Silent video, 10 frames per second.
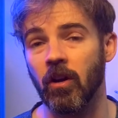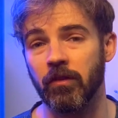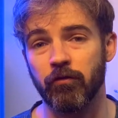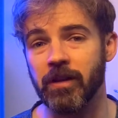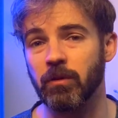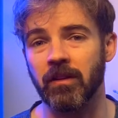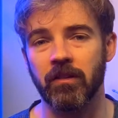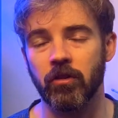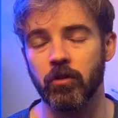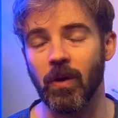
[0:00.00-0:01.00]
as frequently
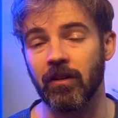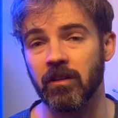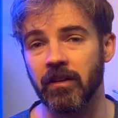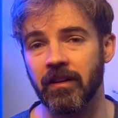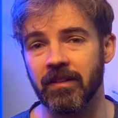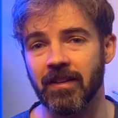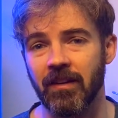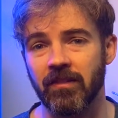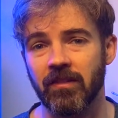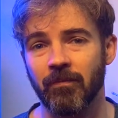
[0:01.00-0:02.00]
as you do alkalinity
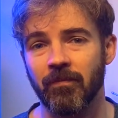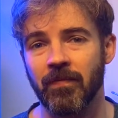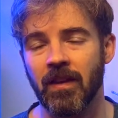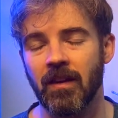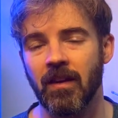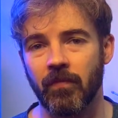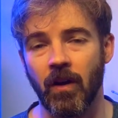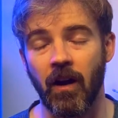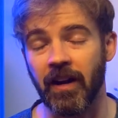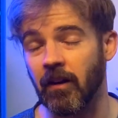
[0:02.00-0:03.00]
tests.
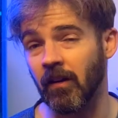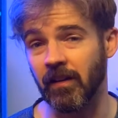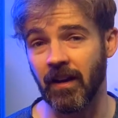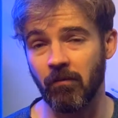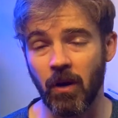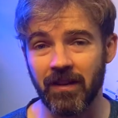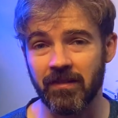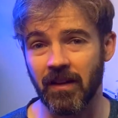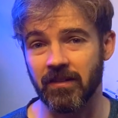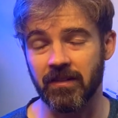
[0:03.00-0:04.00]
I currently have mine
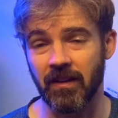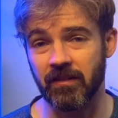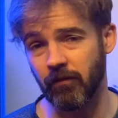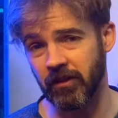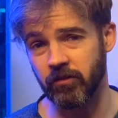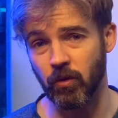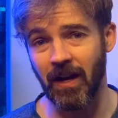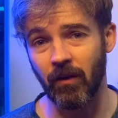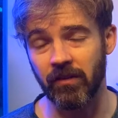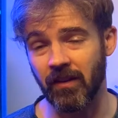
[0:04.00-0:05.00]
set to test every 2
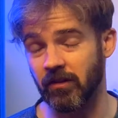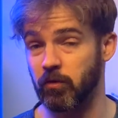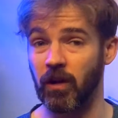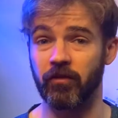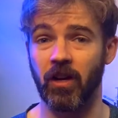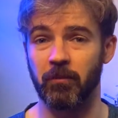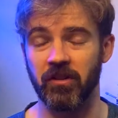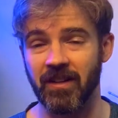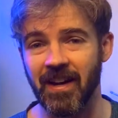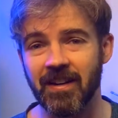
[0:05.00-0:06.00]
hours, that's 12 times a
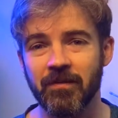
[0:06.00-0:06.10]
day.